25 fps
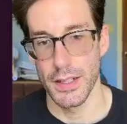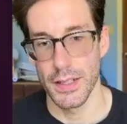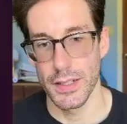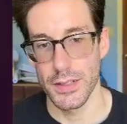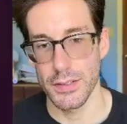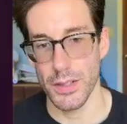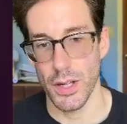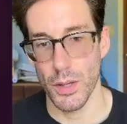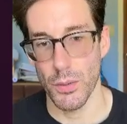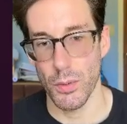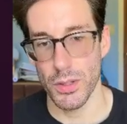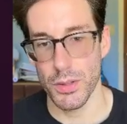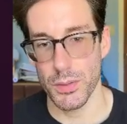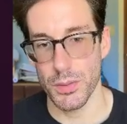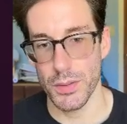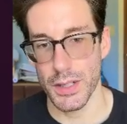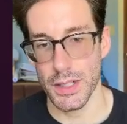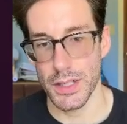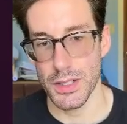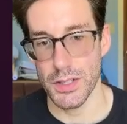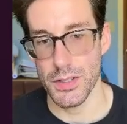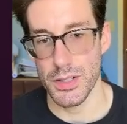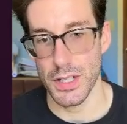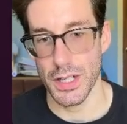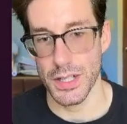So I worked with a
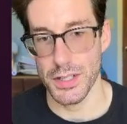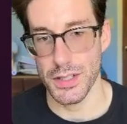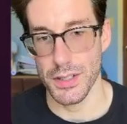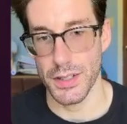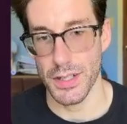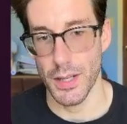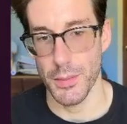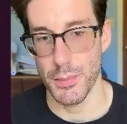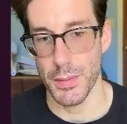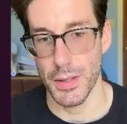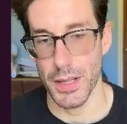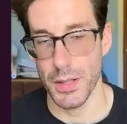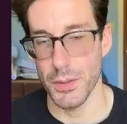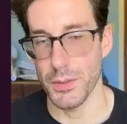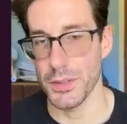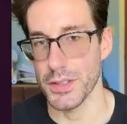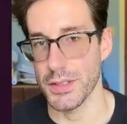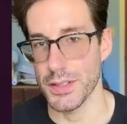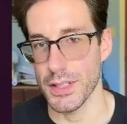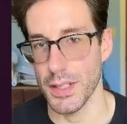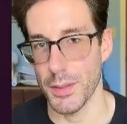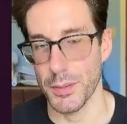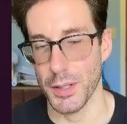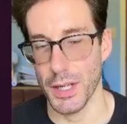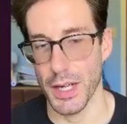construction company that was a
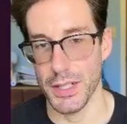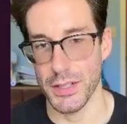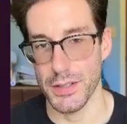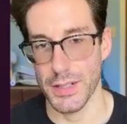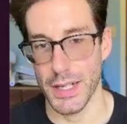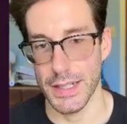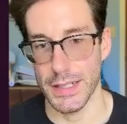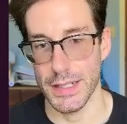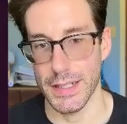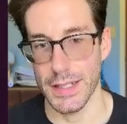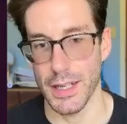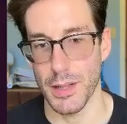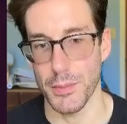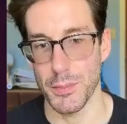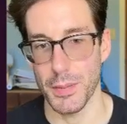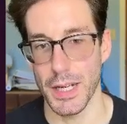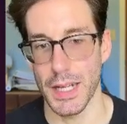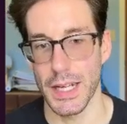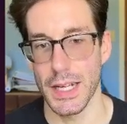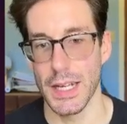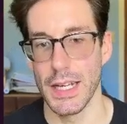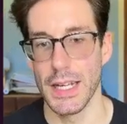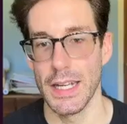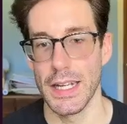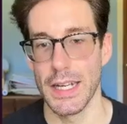subcontracting company,
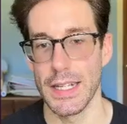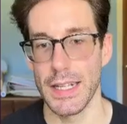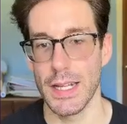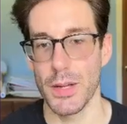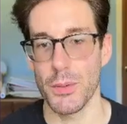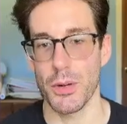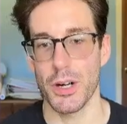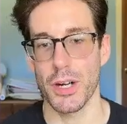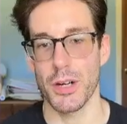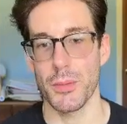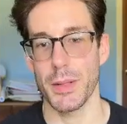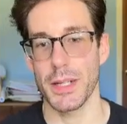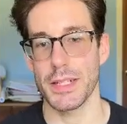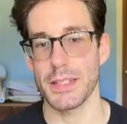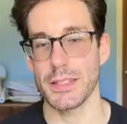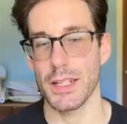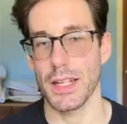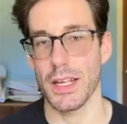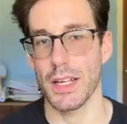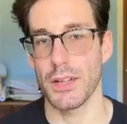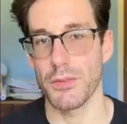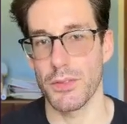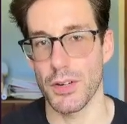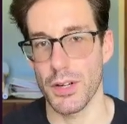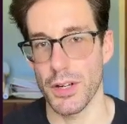and they wanted to basically
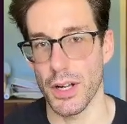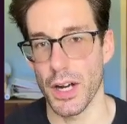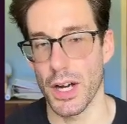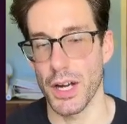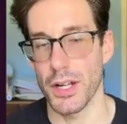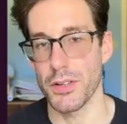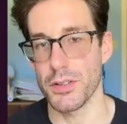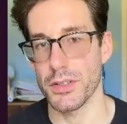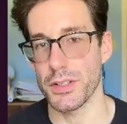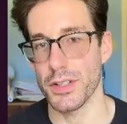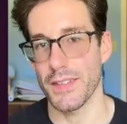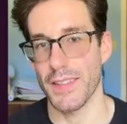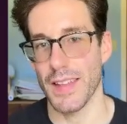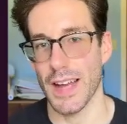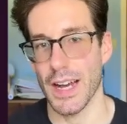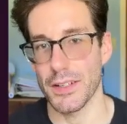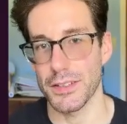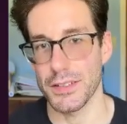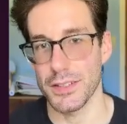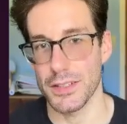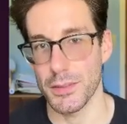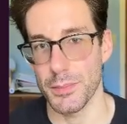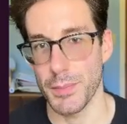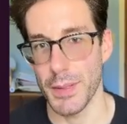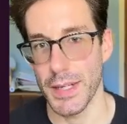convert hundreds and
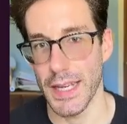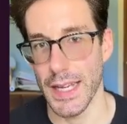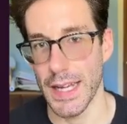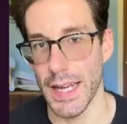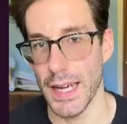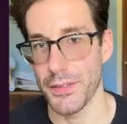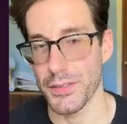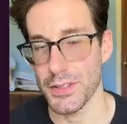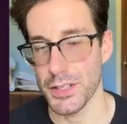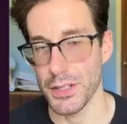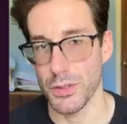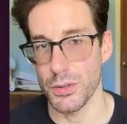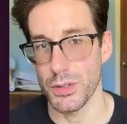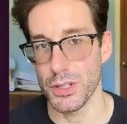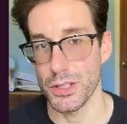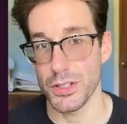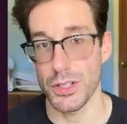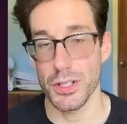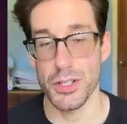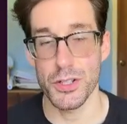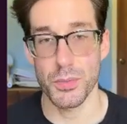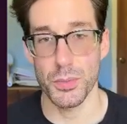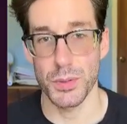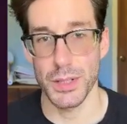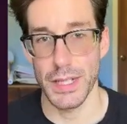thousands of P D Fs into a
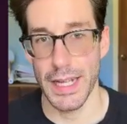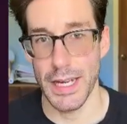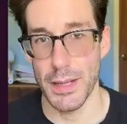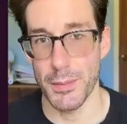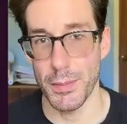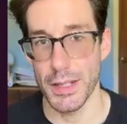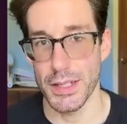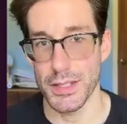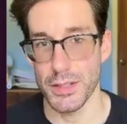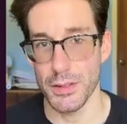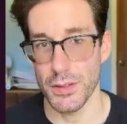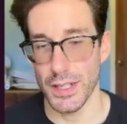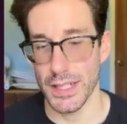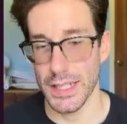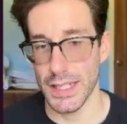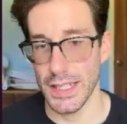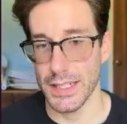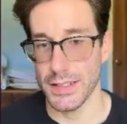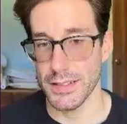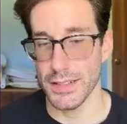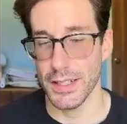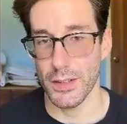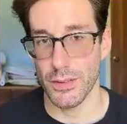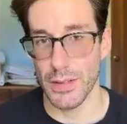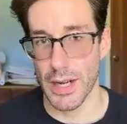searchable database so they could
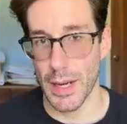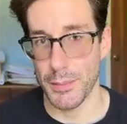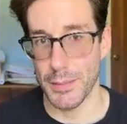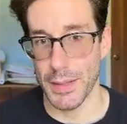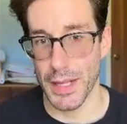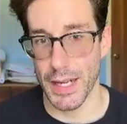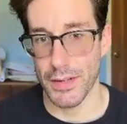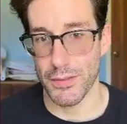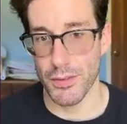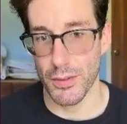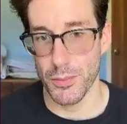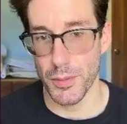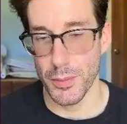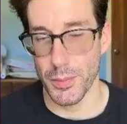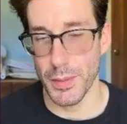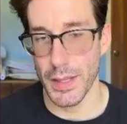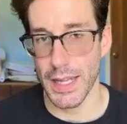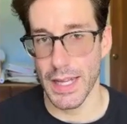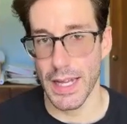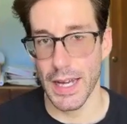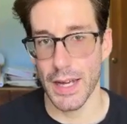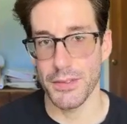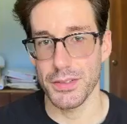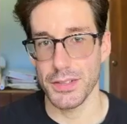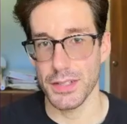easily grab data from the P
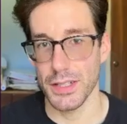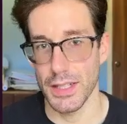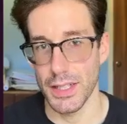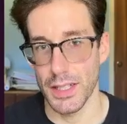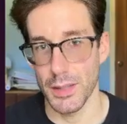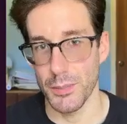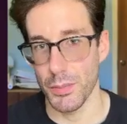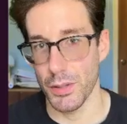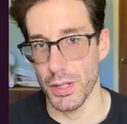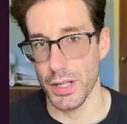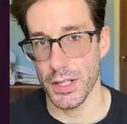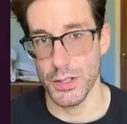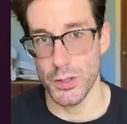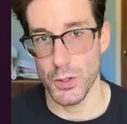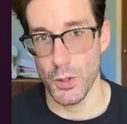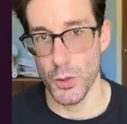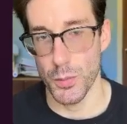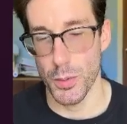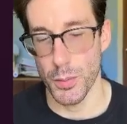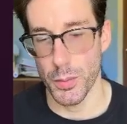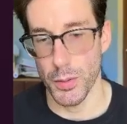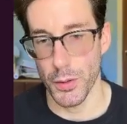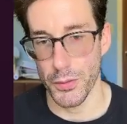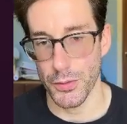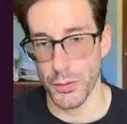D Fs and then put it into a
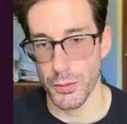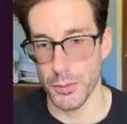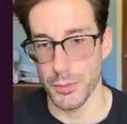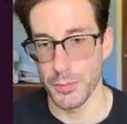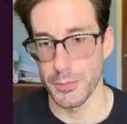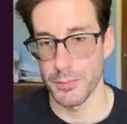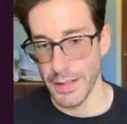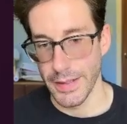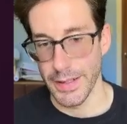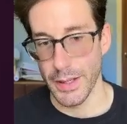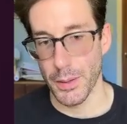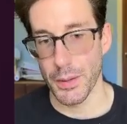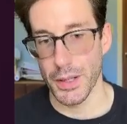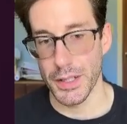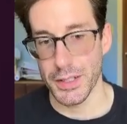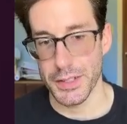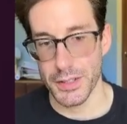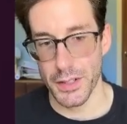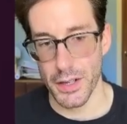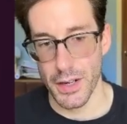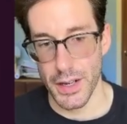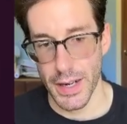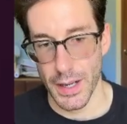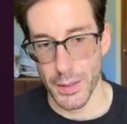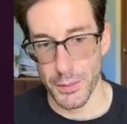proposal. Now, when I
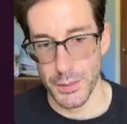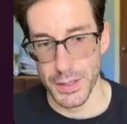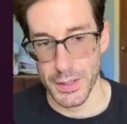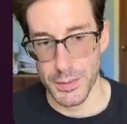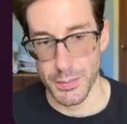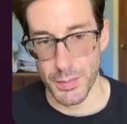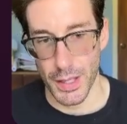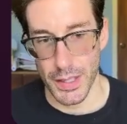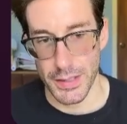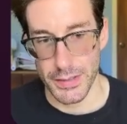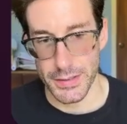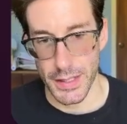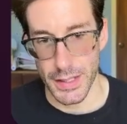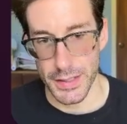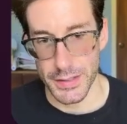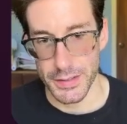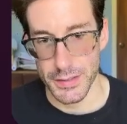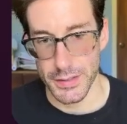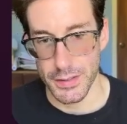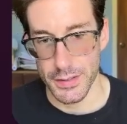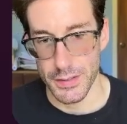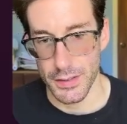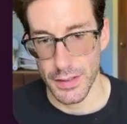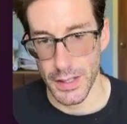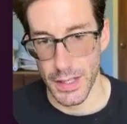started out with this
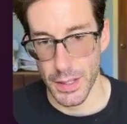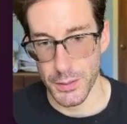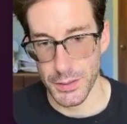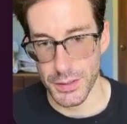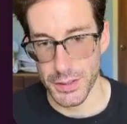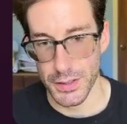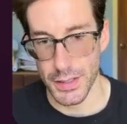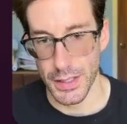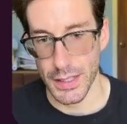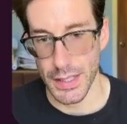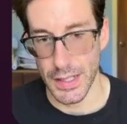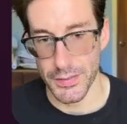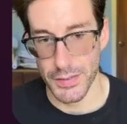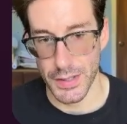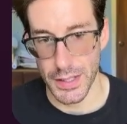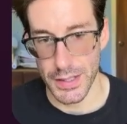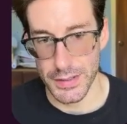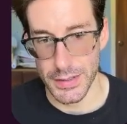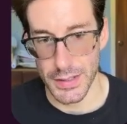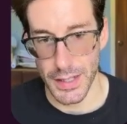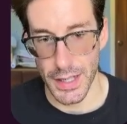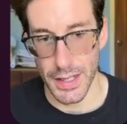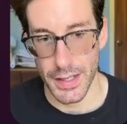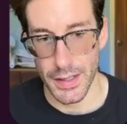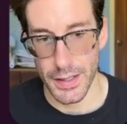process, I was on the left-hand
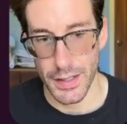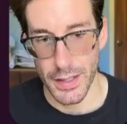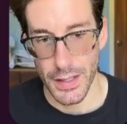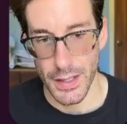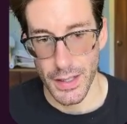side.